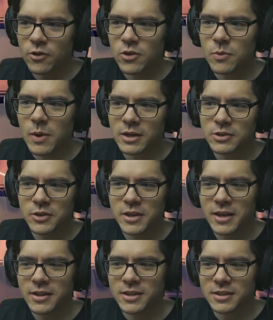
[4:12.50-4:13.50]
you actually
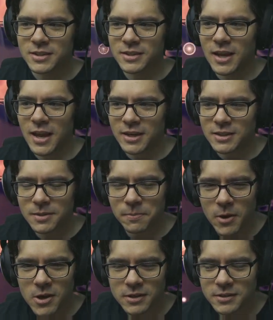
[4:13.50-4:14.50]
get this text
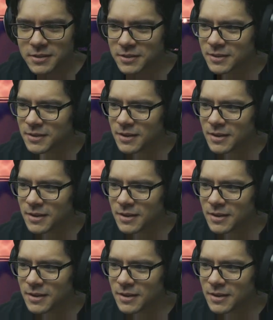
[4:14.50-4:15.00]
box.